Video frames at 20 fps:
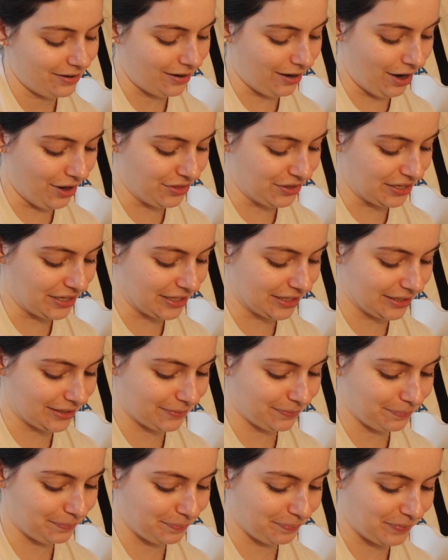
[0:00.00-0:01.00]
on
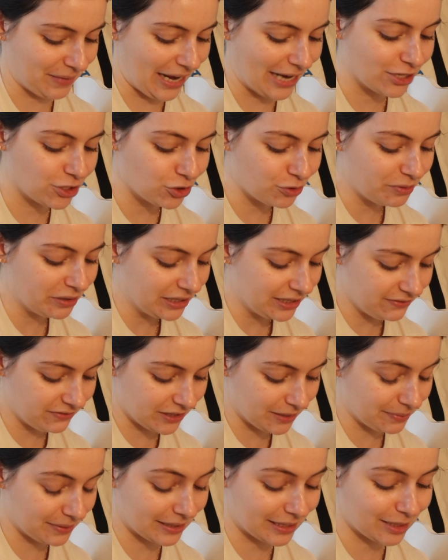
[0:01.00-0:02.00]
these. I do believe
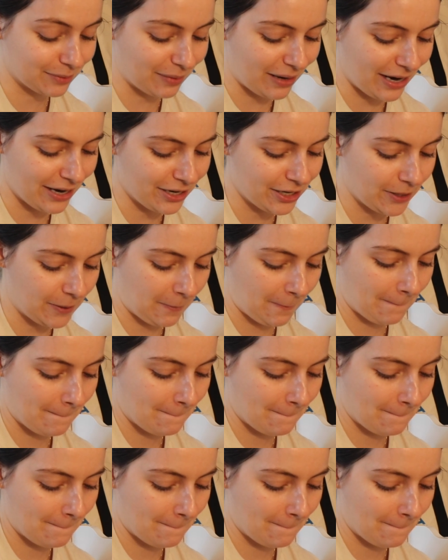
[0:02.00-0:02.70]
lips expire,